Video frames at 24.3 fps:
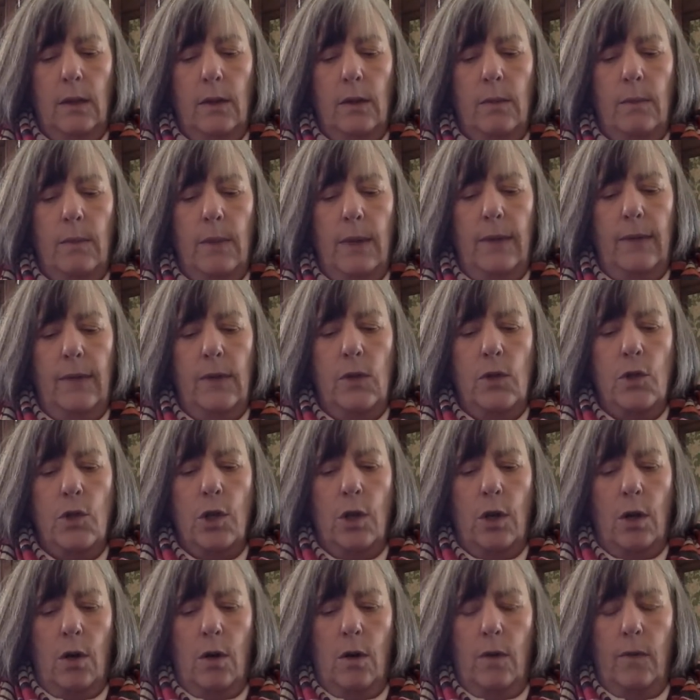The
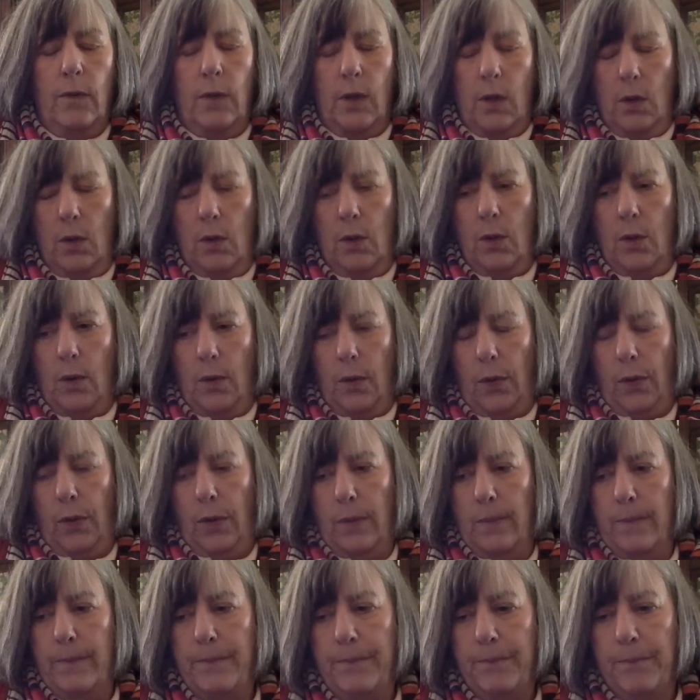messenger of Earth.
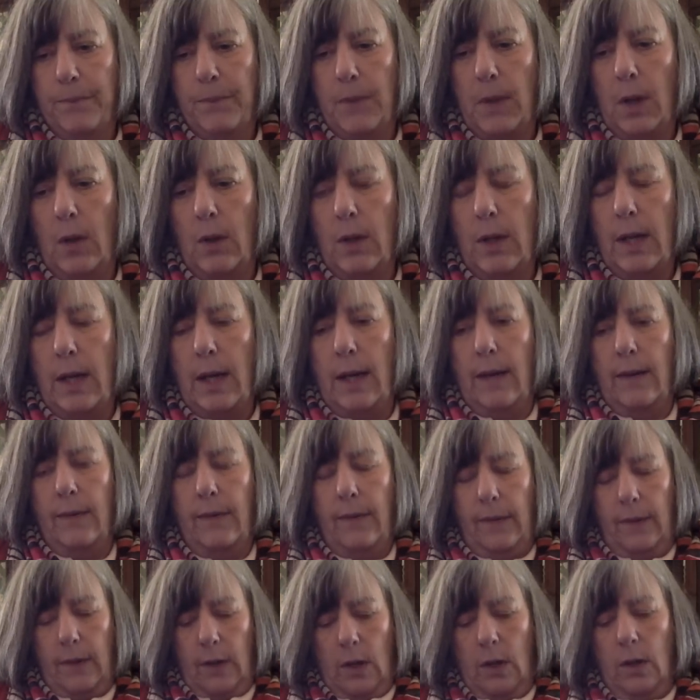Okay,
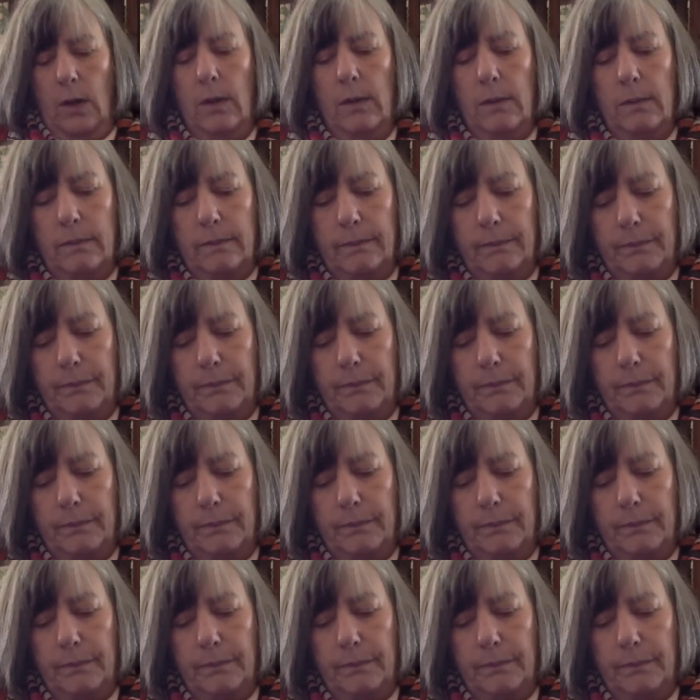so